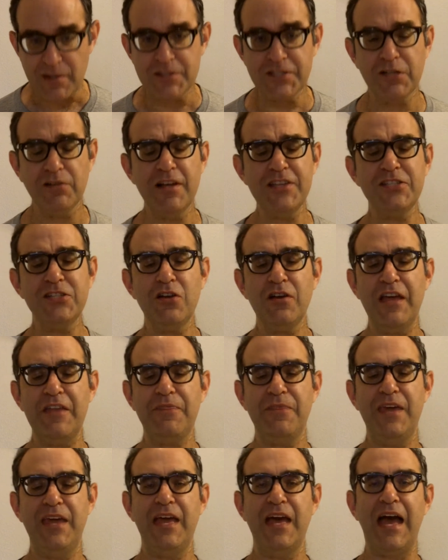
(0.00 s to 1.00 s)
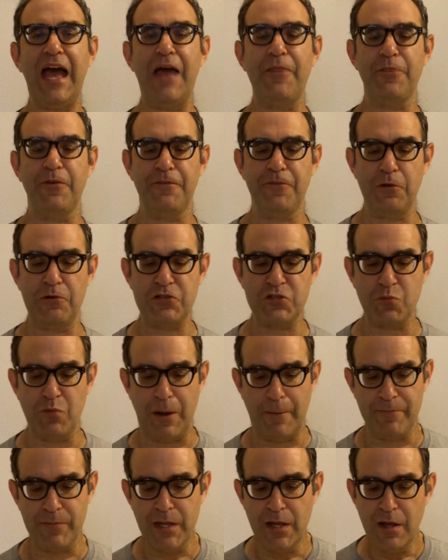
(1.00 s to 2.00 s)
So let's look at the first
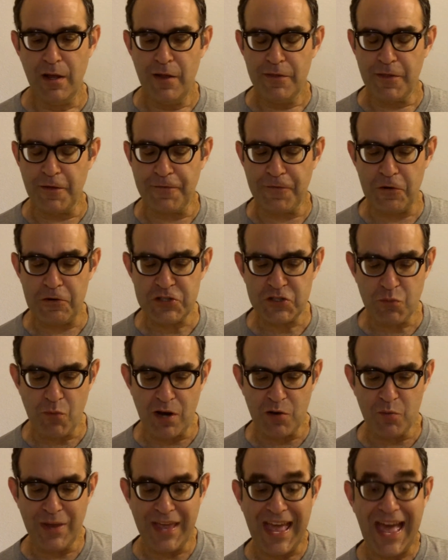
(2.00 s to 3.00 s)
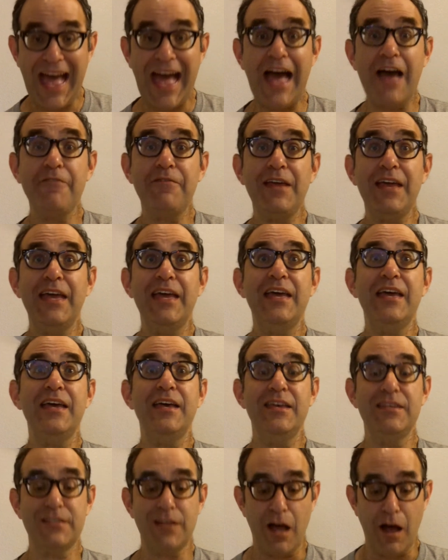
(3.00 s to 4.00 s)
one. The first one we have
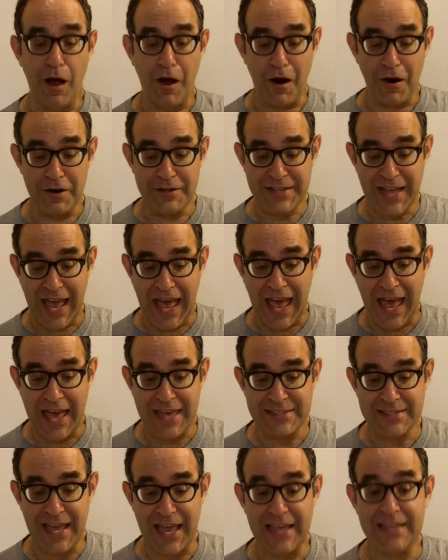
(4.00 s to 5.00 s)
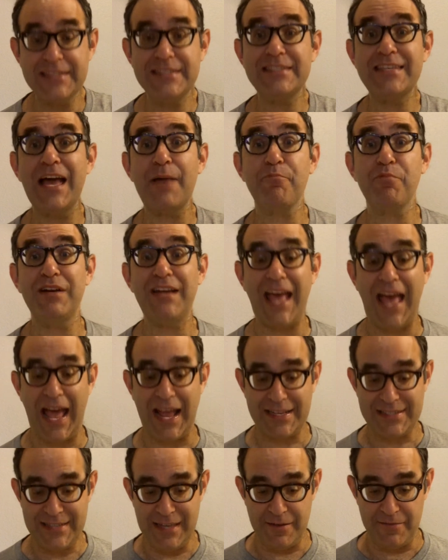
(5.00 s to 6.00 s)
is art as a separate
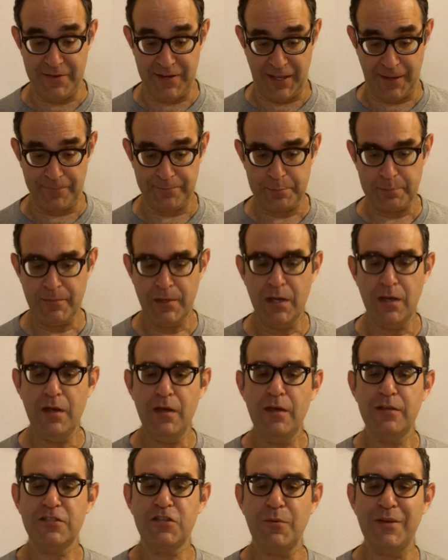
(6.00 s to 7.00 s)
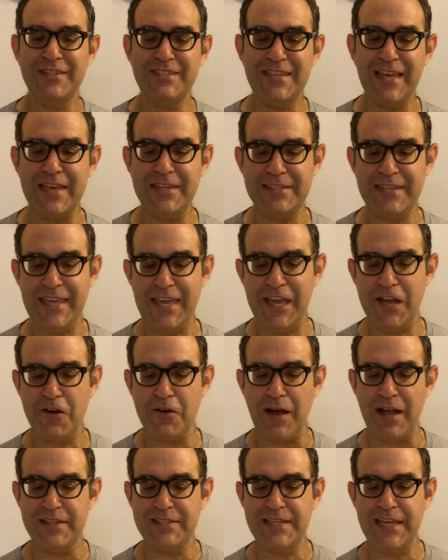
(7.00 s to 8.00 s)
activity. So it says
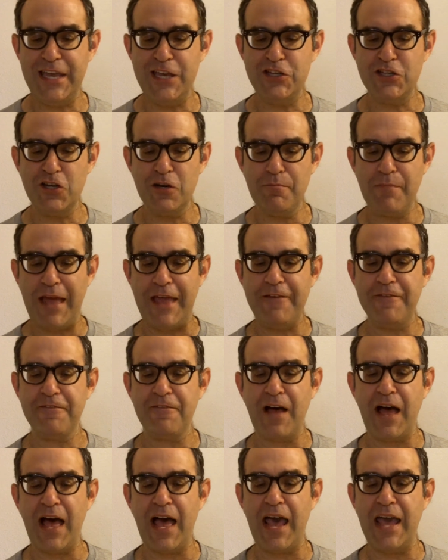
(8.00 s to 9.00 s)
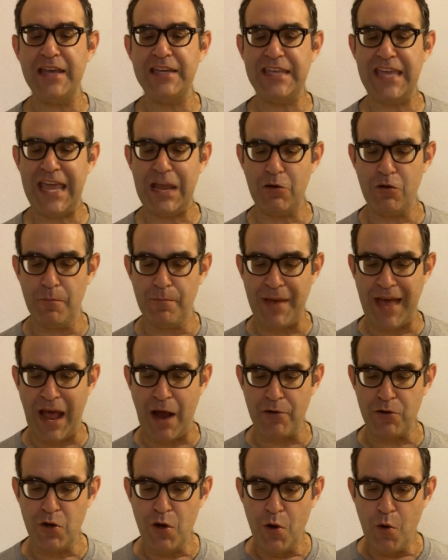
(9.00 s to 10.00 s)
here, a teacher may hear
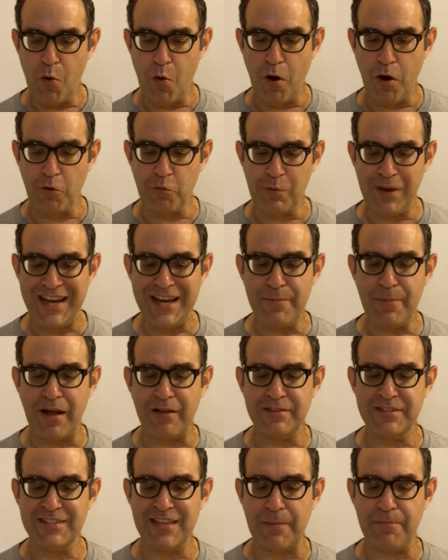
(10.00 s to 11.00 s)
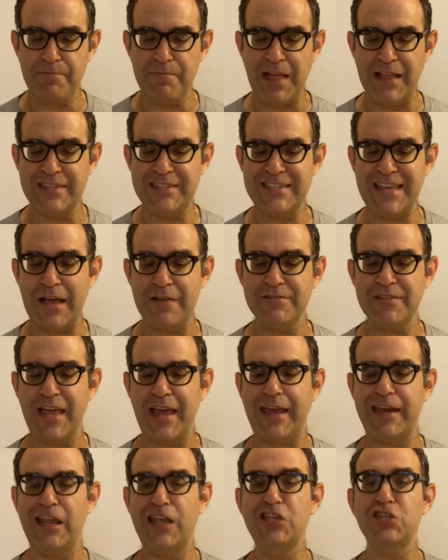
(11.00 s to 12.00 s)
about, or read about something that sounds
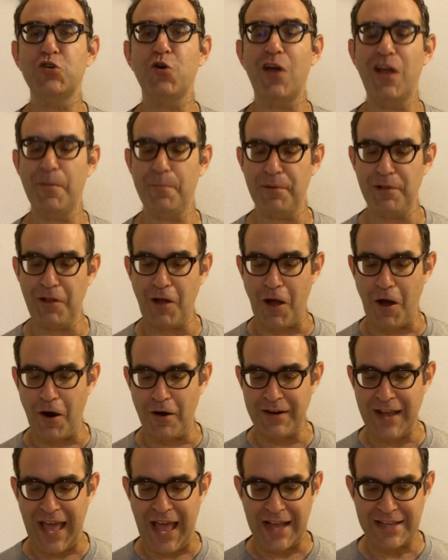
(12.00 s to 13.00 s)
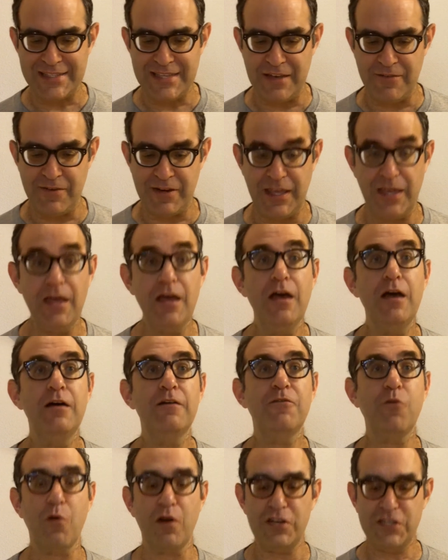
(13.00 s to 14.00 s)
like an enjoyable art activity
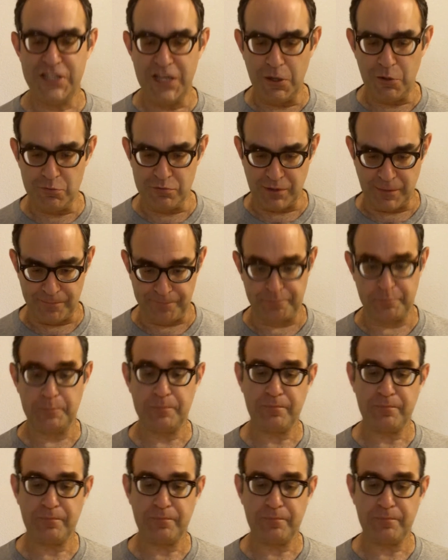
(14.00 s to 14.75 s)
for children.